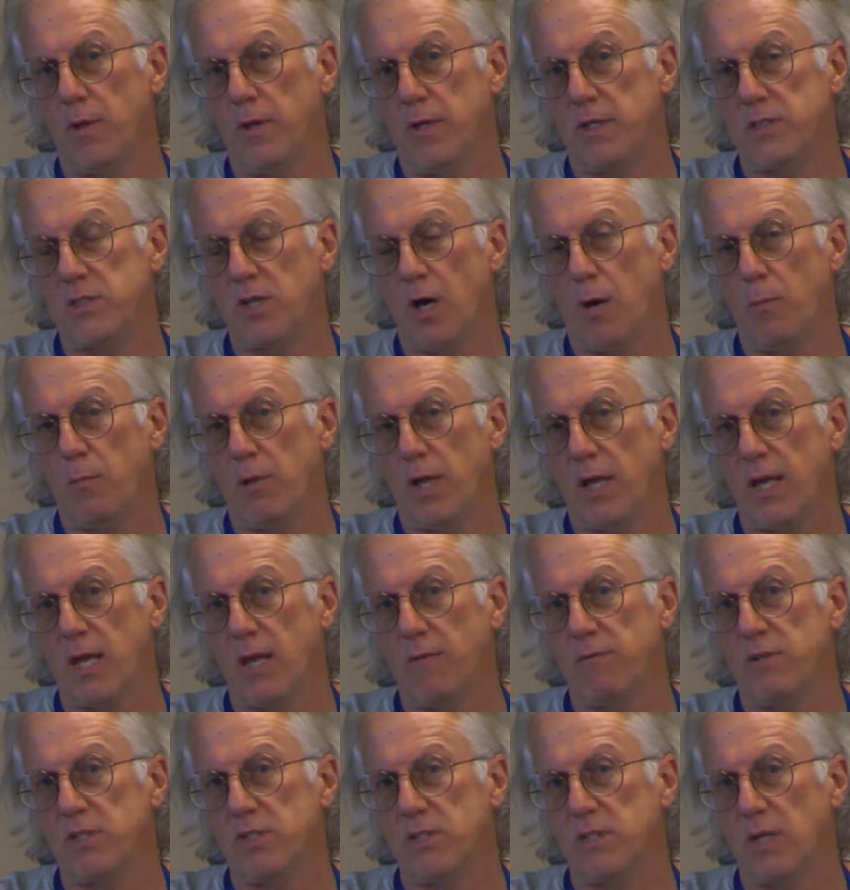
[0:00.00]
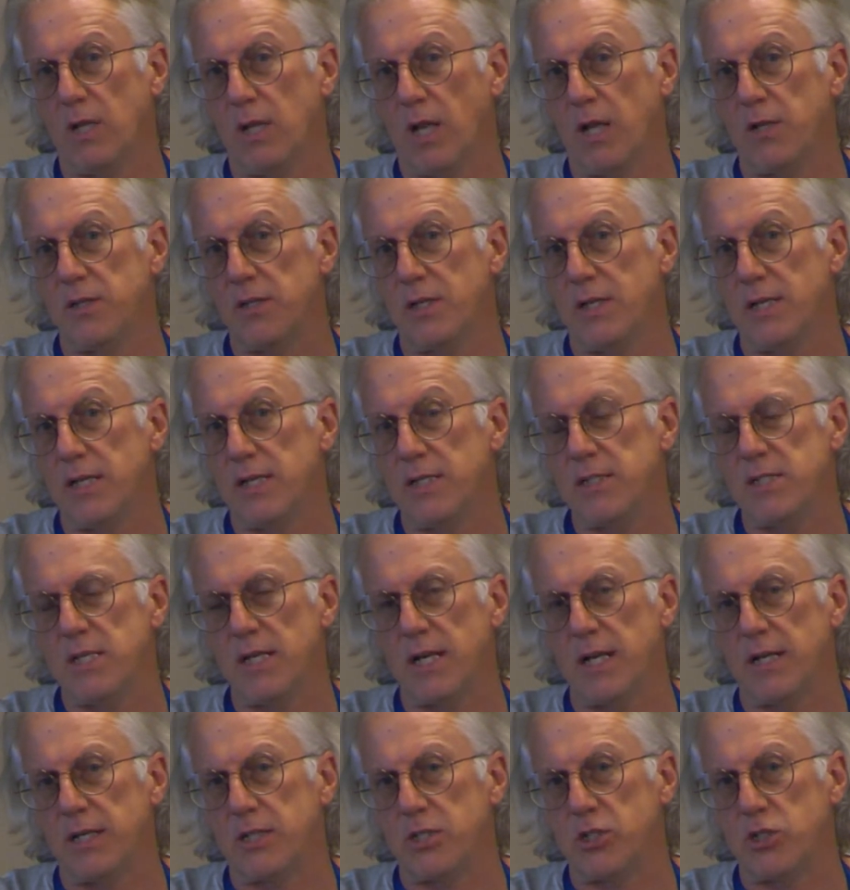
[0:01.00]
example I give is the London
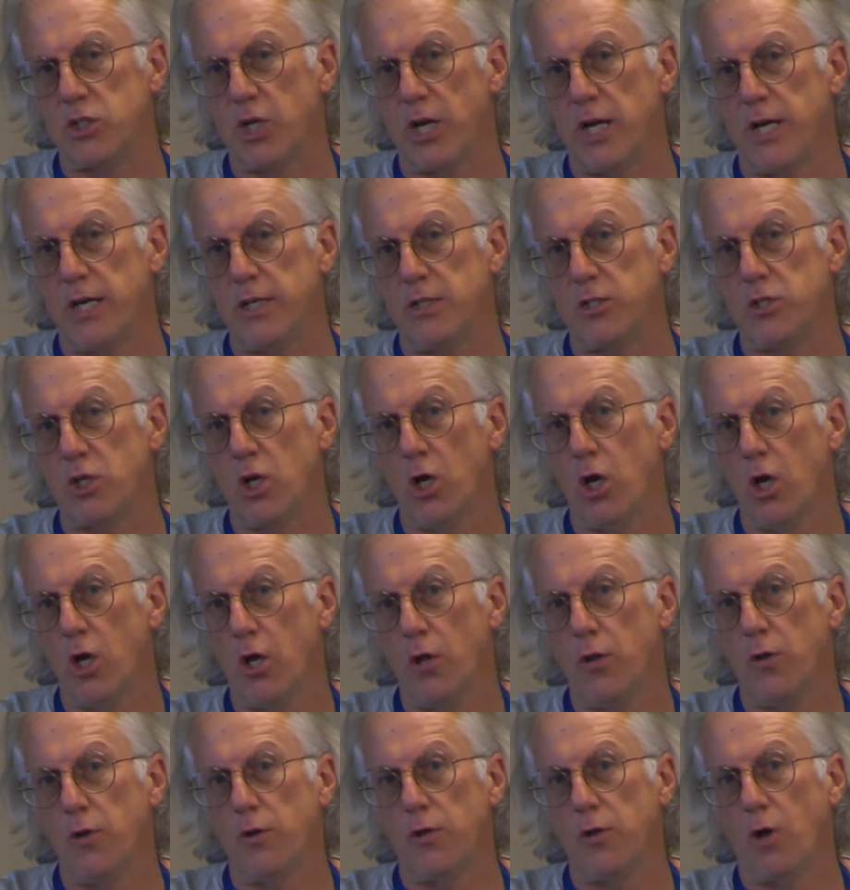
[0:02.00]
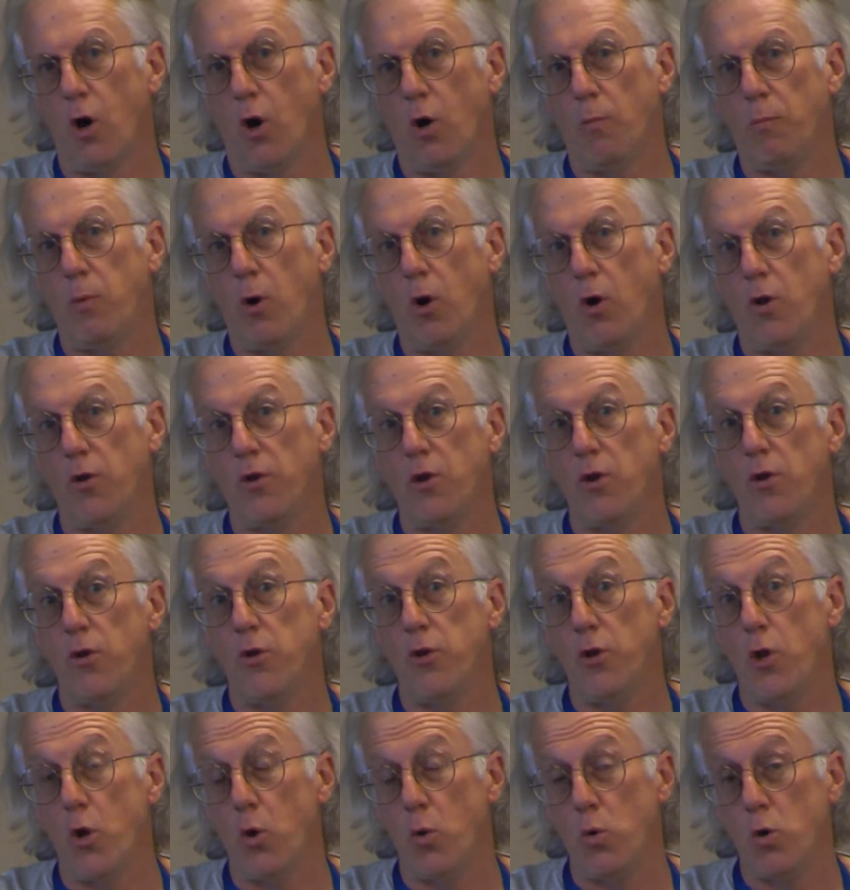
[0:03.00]
Internet Exchange that upon
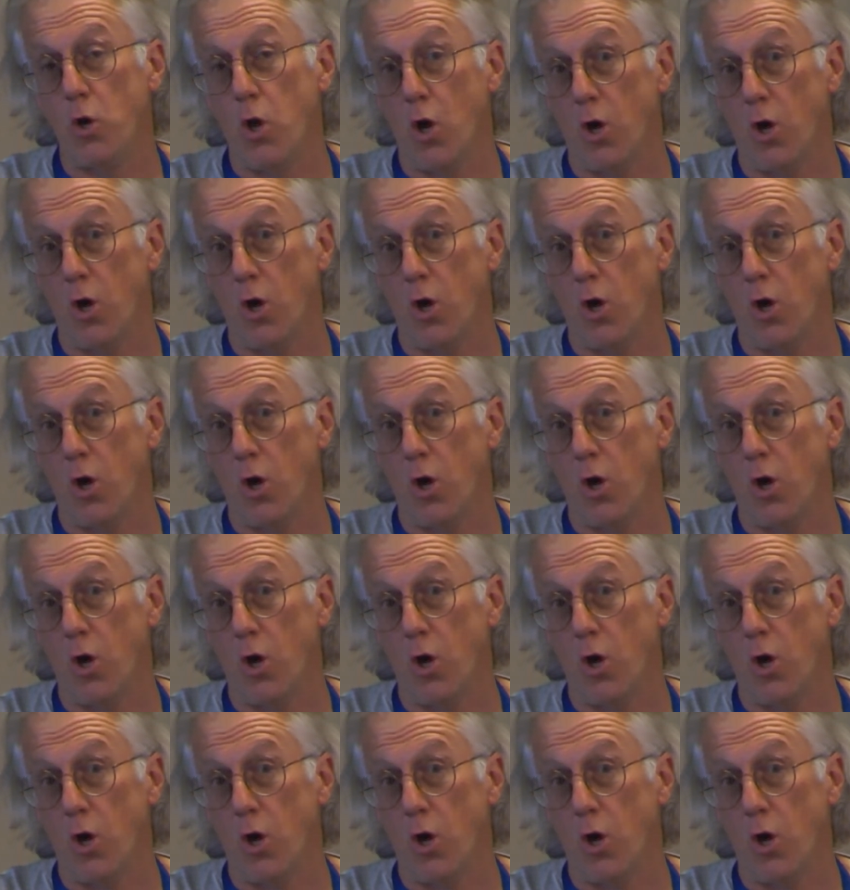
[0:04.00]
no